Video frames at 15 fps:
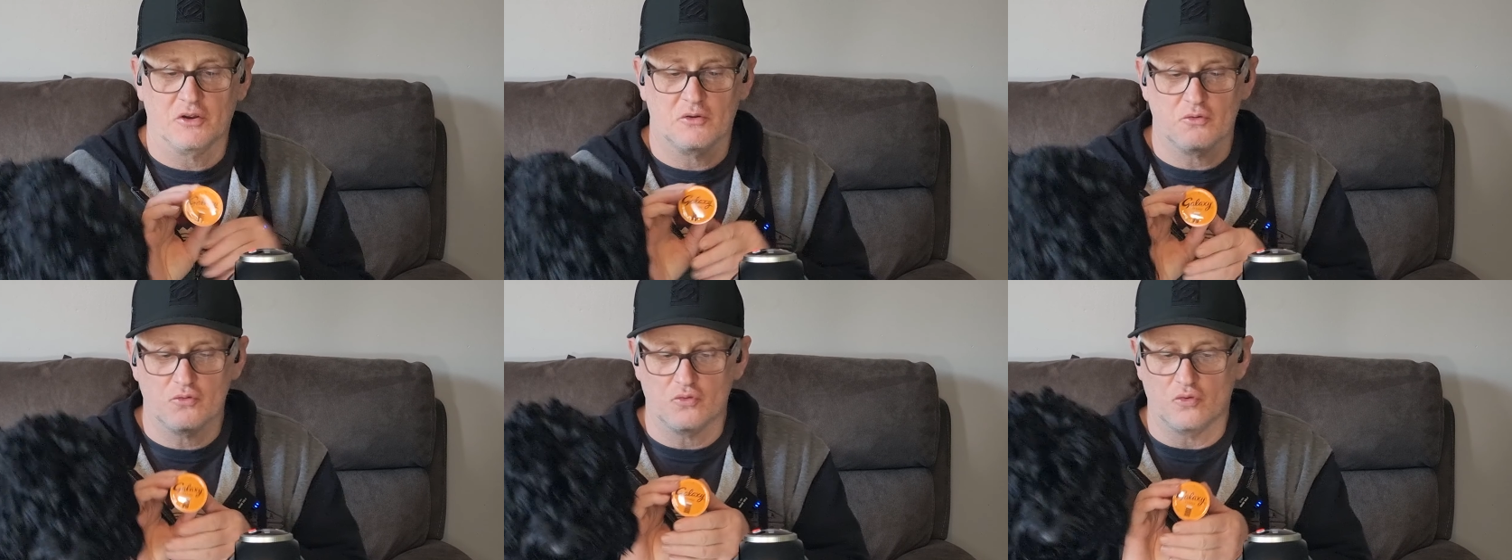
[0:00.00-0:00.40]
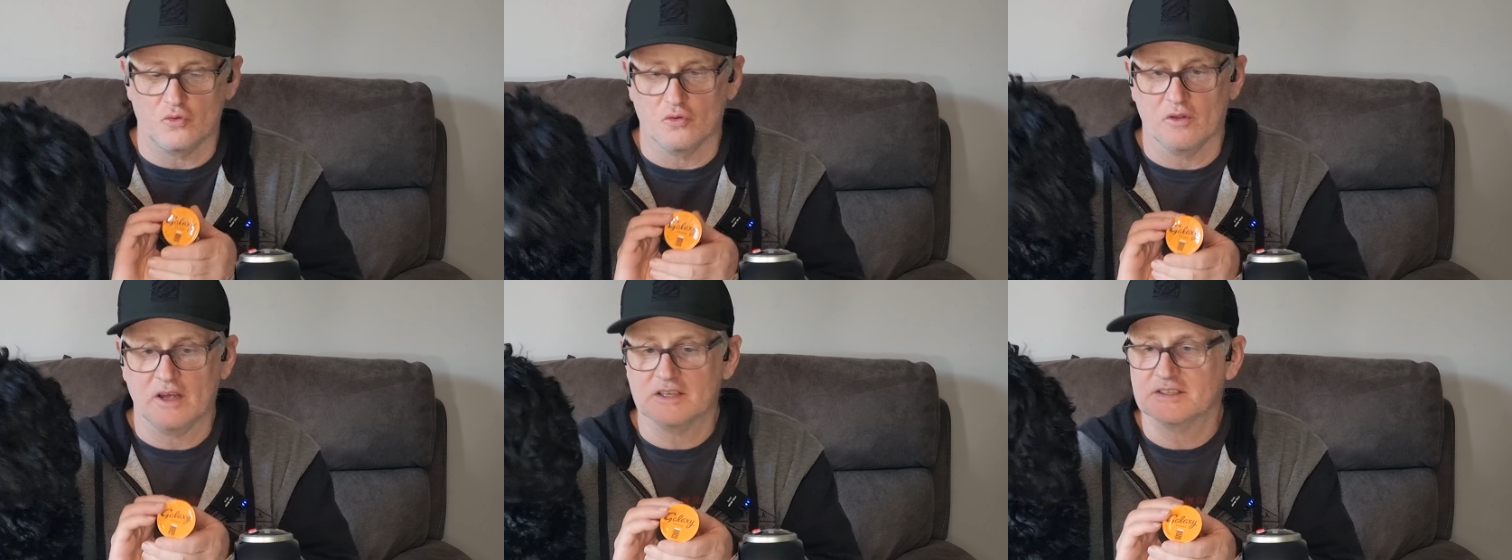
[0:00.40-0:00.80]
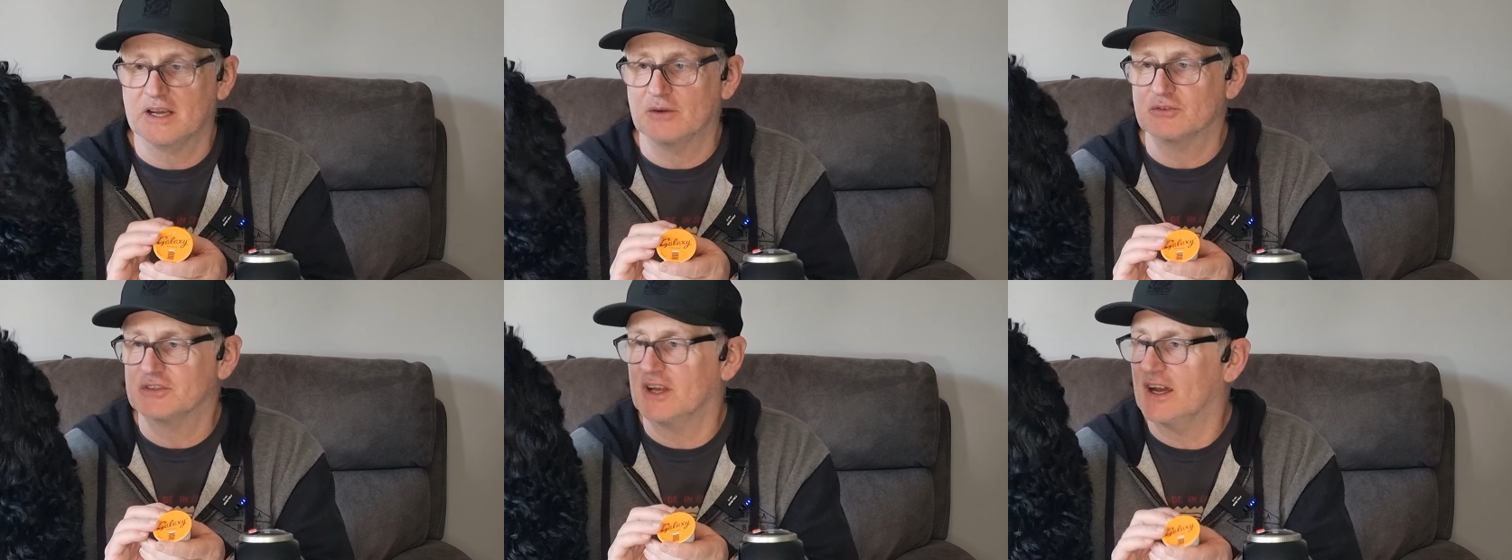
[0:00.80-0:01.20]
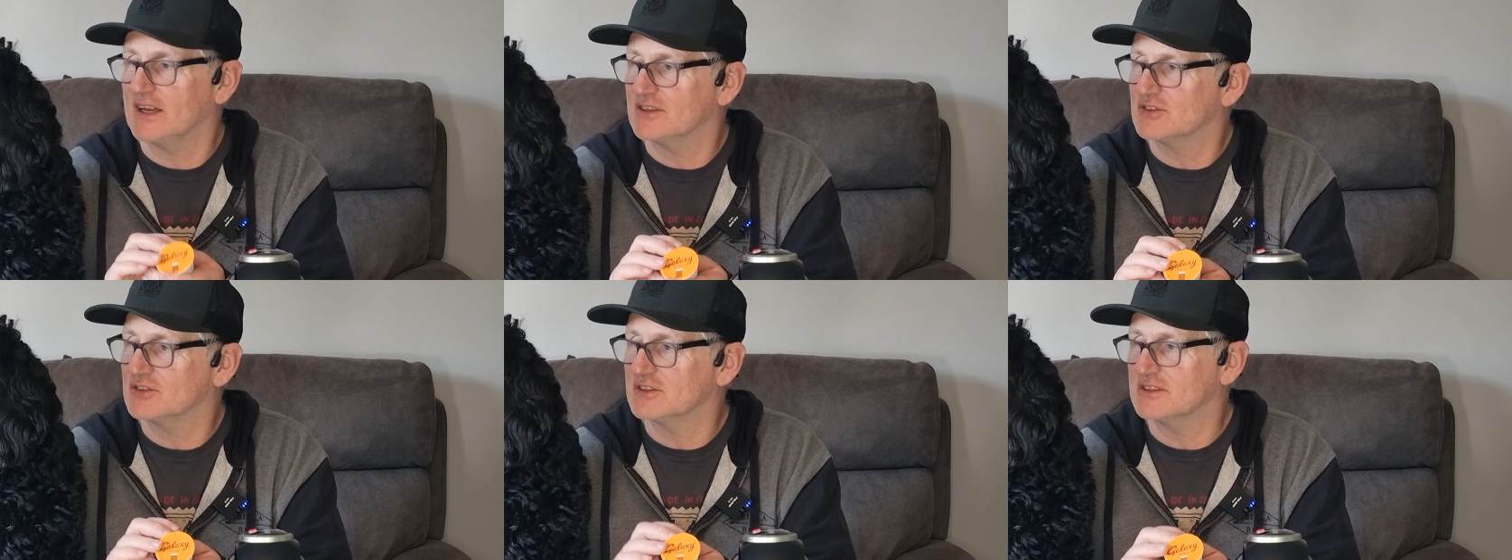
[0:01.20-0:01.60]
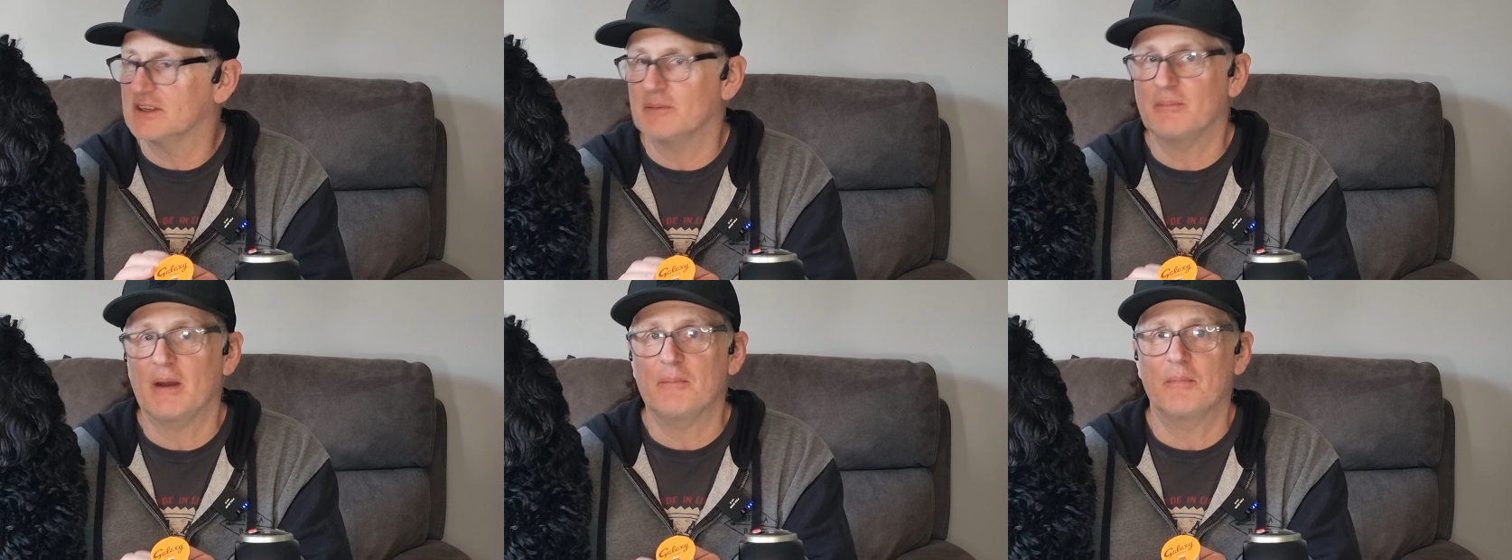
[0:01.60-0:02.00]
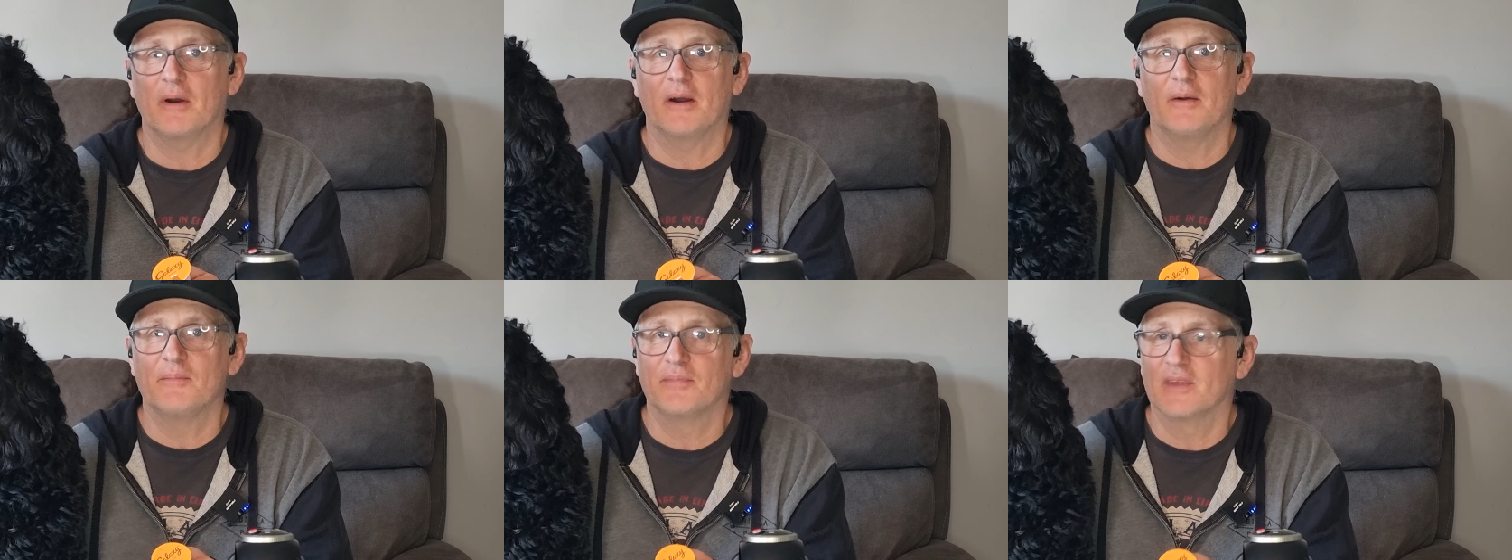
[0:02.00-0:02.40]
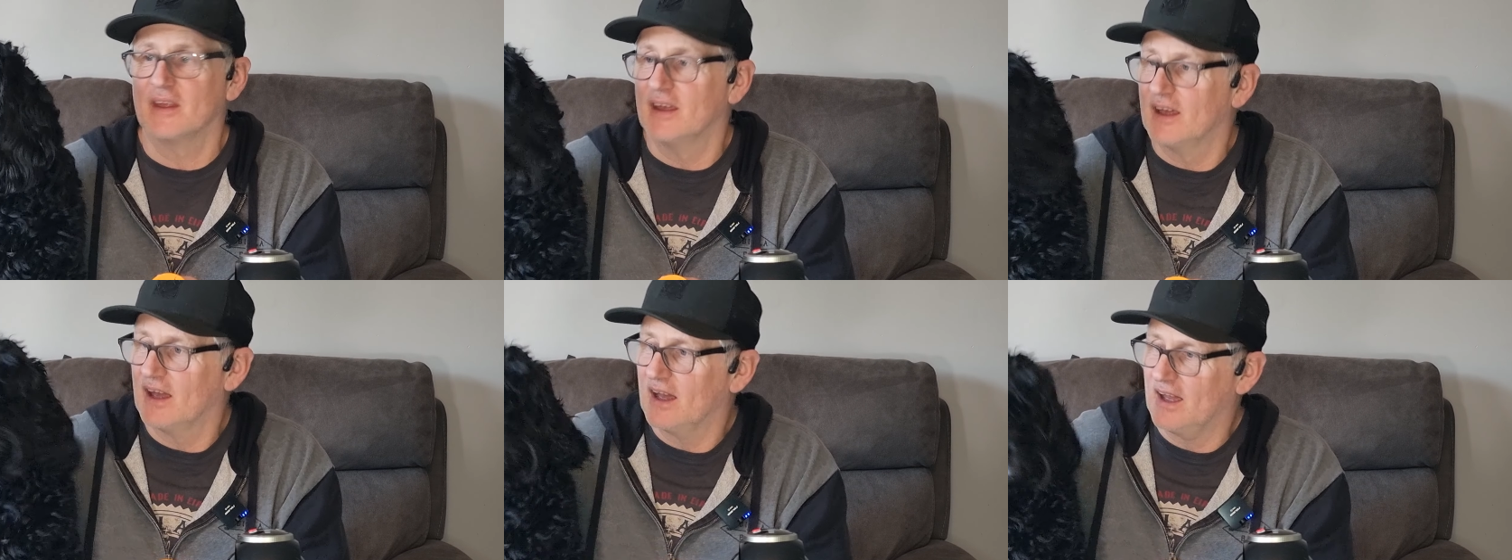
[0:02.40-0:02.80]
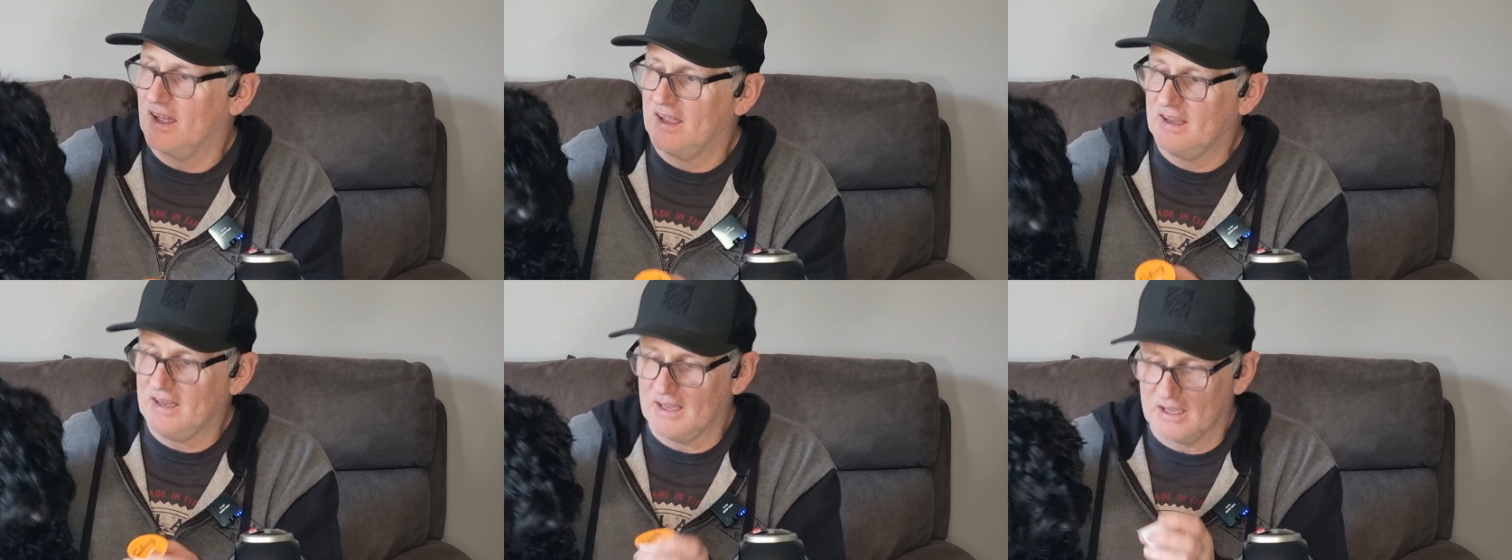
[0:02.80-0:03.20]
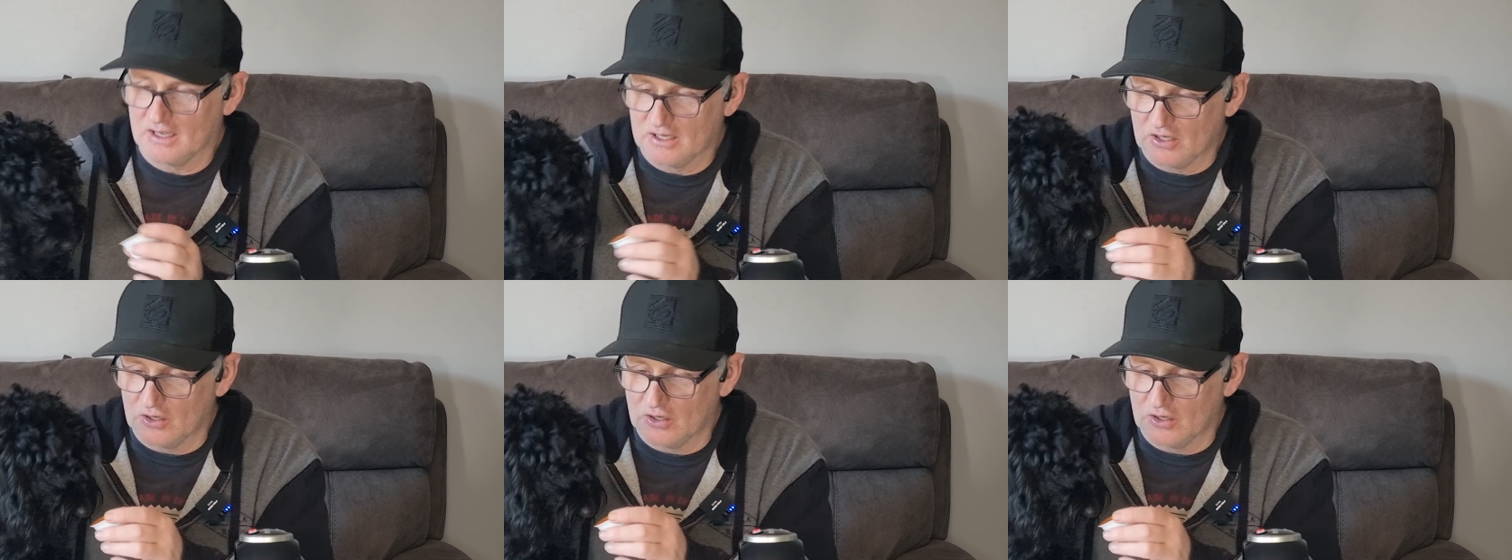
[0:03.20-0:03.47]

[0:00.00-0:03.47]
Oh, that sounds nice, doesn't it, Pepa? Hey?